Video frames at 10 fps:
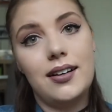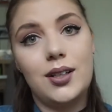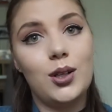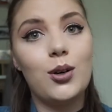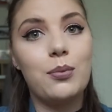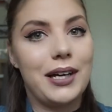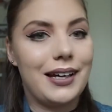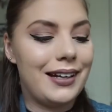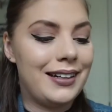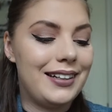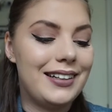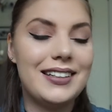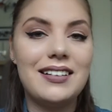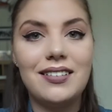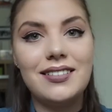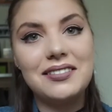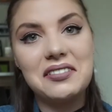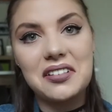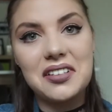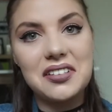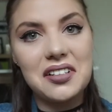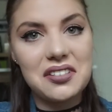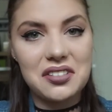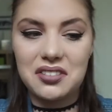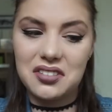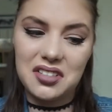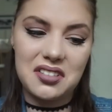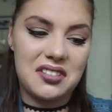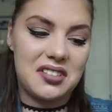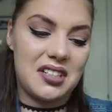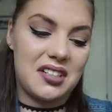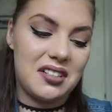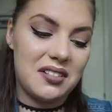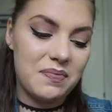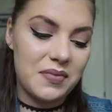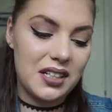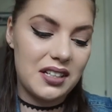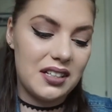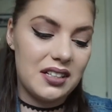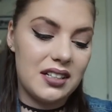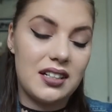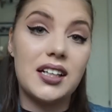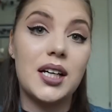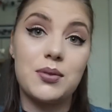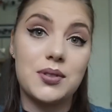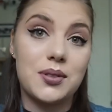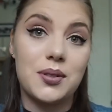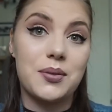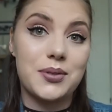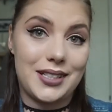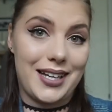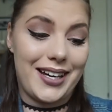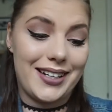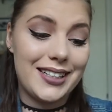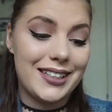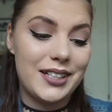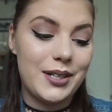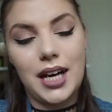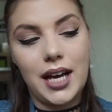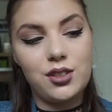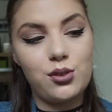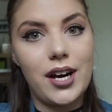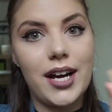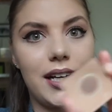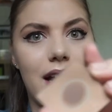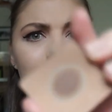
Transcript: no, man, this is dead, and I'm so sad. I